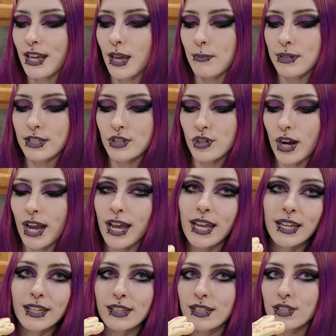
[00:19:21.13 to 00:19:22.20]
I'm gonna
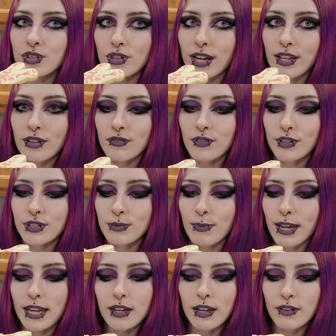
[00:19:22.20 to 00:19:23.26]
try, let's try the first
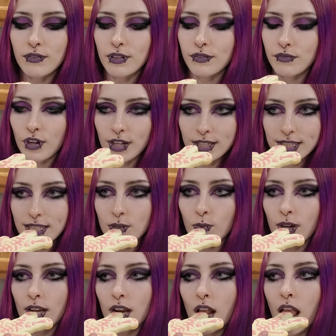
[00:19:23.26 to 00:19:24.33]
bite of the frosted
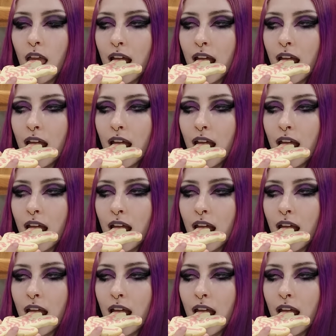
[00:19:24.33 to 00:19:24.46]
one.